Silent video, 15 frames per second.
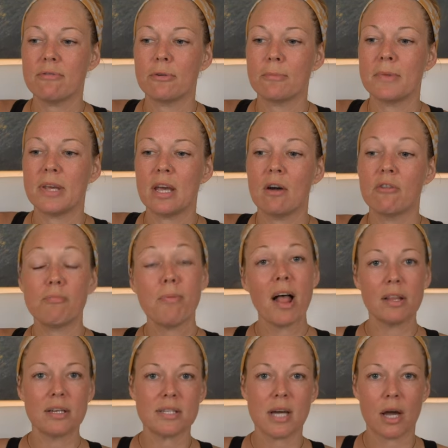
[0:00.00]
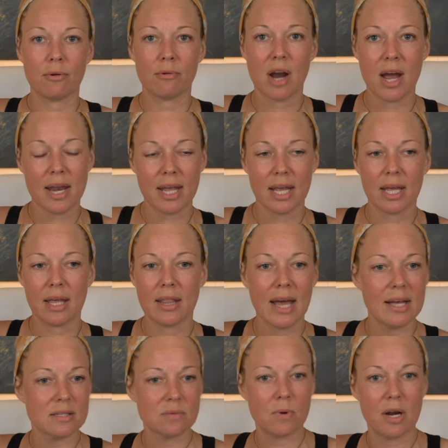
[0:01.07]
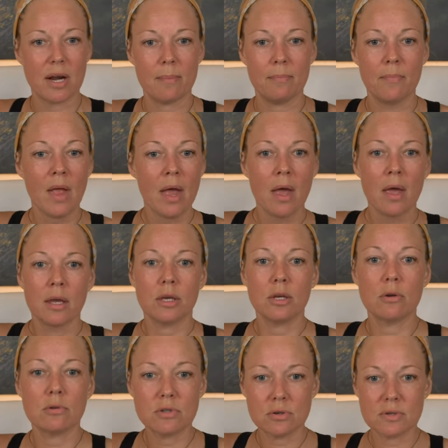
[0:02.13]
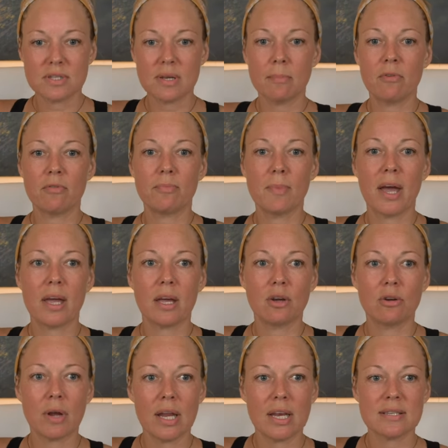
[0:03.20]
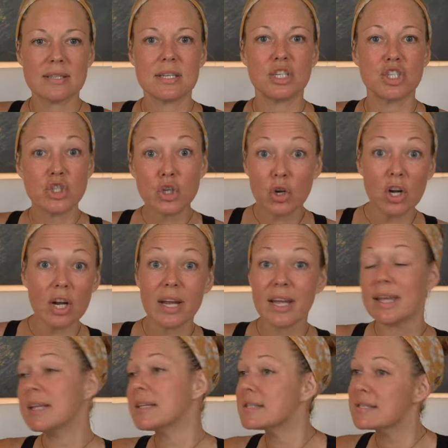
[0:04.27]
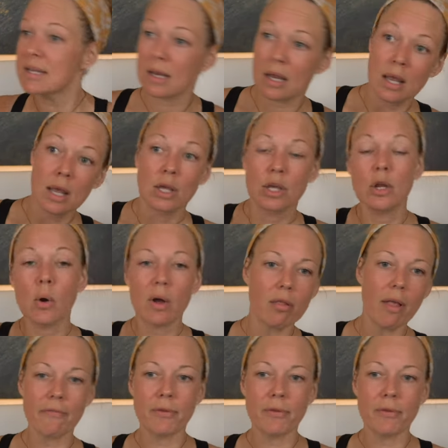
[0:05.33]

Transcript: me of Peloton riding. And that's where I, do some of my greatest endurance. And, I love the